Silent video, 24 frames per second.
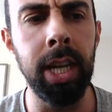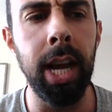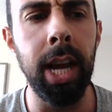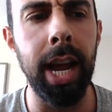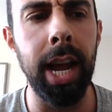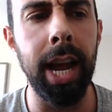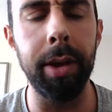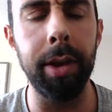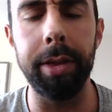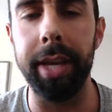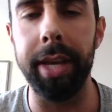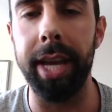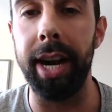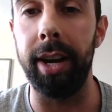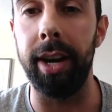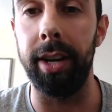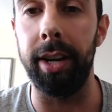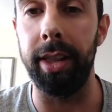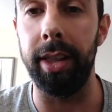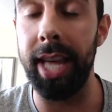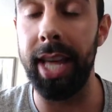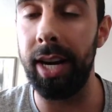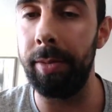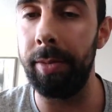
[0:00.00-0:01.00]
Healthcare,
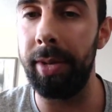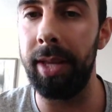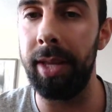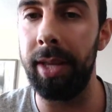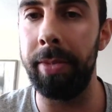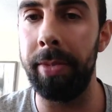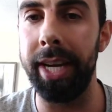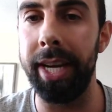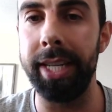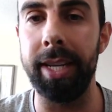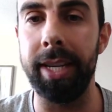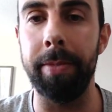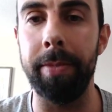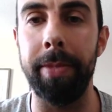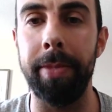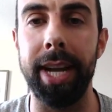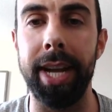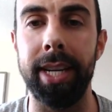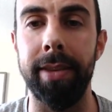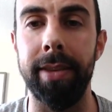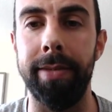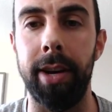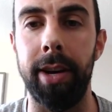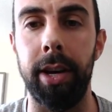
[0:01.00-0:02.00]
that'll be the biggest
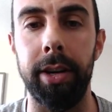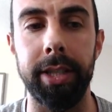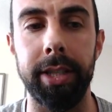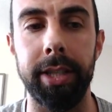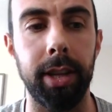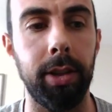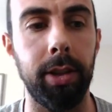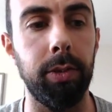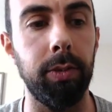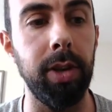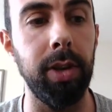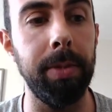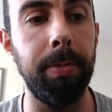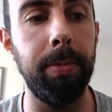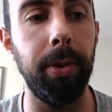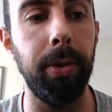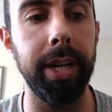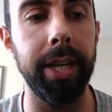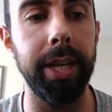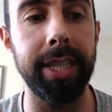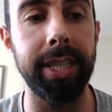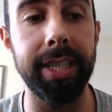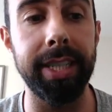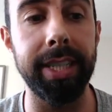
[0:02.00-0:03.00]
impact of all. It's a
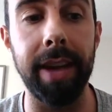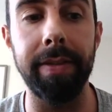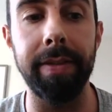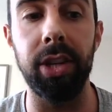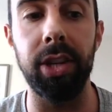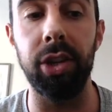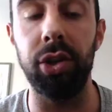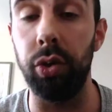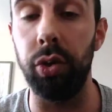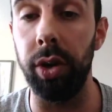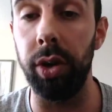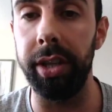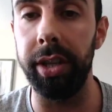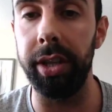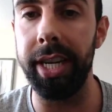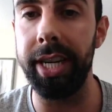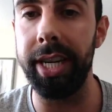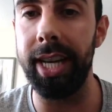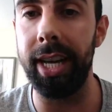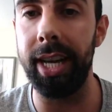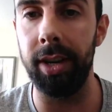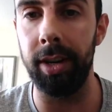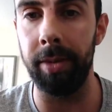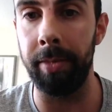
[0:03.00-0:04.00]
$3.7 trillion
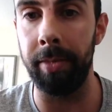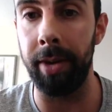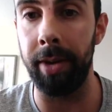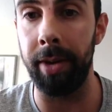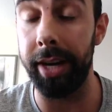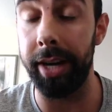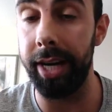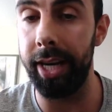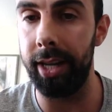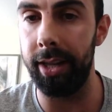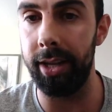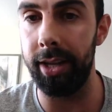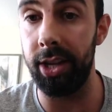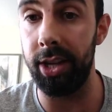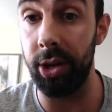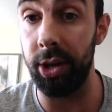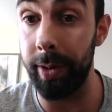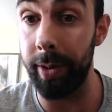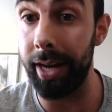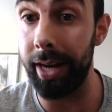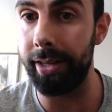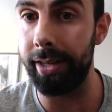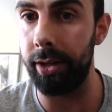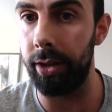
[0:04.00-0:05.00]
market in the
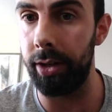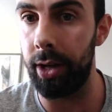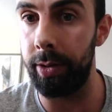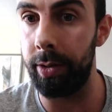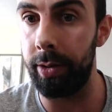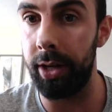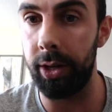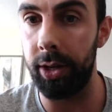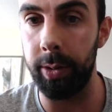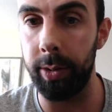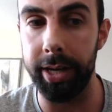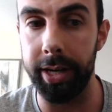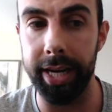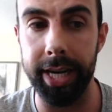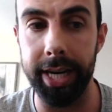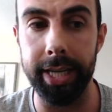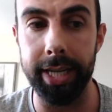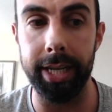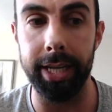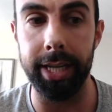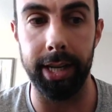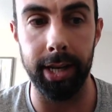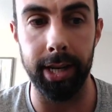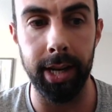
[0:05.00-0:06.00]
US alone in
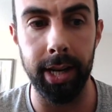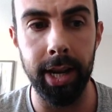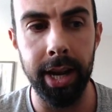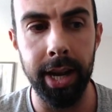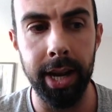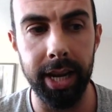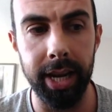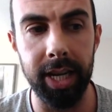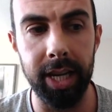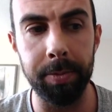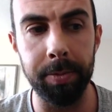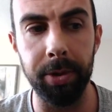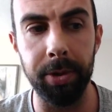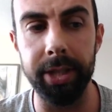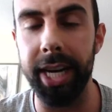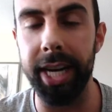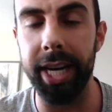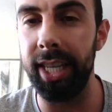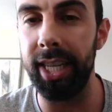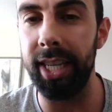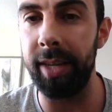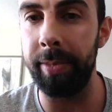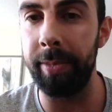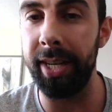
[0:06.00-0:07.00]
2018, and it's
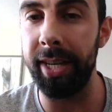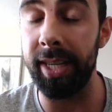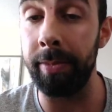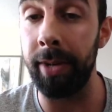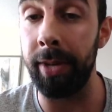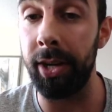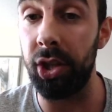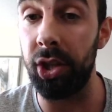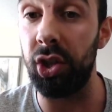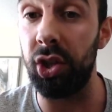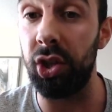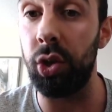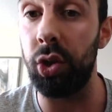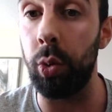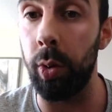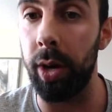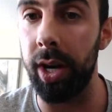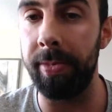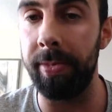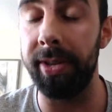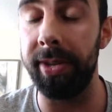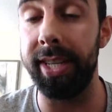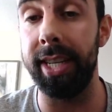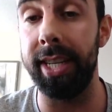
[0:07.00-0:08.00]
projected to be as much as
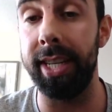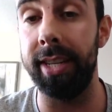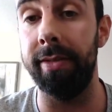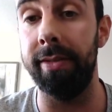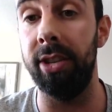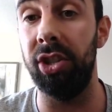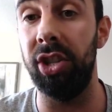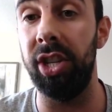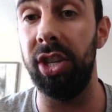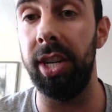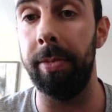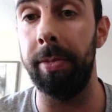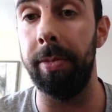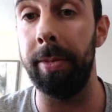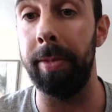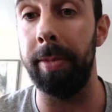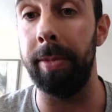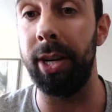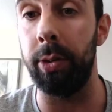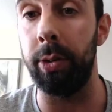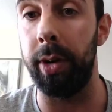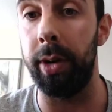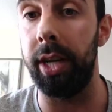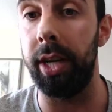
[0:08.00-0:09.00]
20% of the GDP by
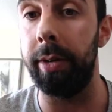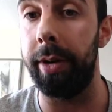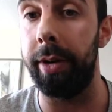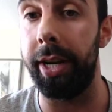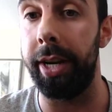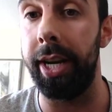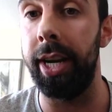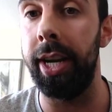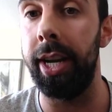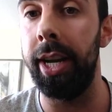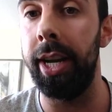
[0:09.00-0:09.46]
2020.